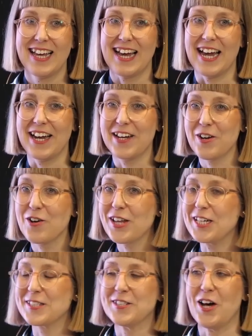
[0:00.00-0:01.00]
And I know
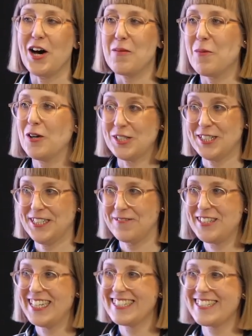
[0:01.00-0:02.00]
that it's not a positive
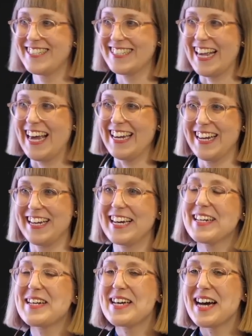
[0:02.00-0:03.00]
thing to say,
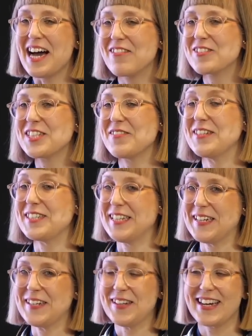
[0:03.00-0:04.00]
and I was even
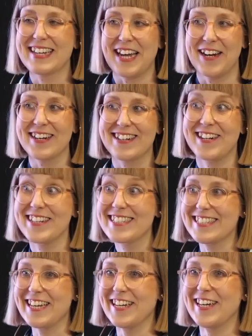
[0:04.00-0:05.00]
thinking, like, can I
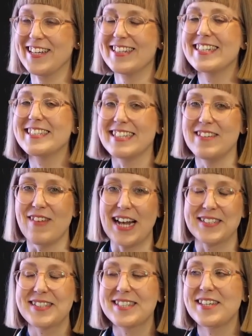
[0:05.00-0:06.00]
say it in this
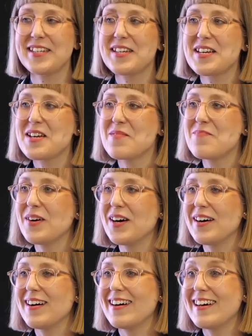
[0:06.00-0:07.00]
event? But
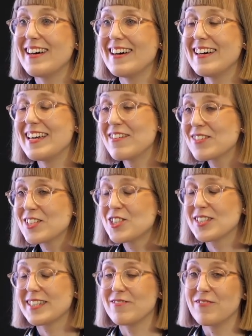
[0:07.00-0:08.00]
it was
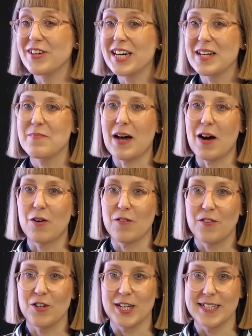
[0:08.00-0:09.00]
just a really
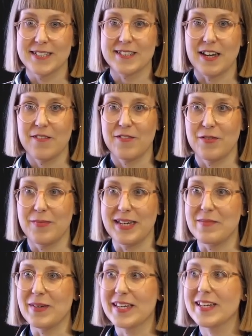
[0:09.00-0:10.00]
powerful insight for
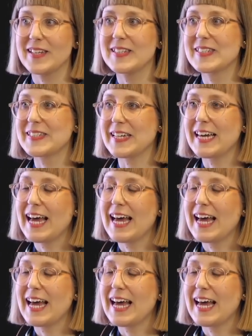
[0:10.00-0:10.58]
me because